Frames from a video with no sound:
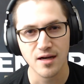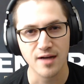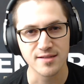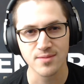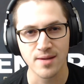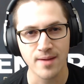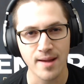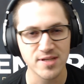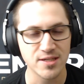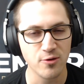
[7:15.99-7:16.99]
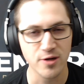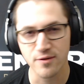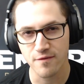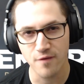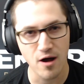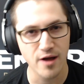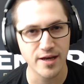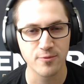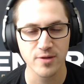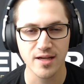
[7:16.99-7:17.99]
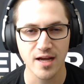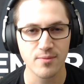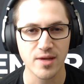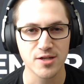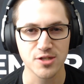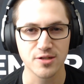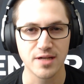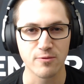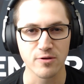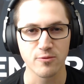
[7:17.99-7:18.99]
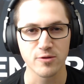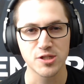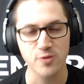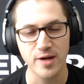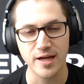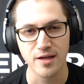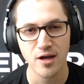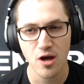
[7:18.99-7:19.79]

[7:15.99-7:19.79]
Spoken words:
on some of the maps and going over VOD and really kind of making sure that we're straight.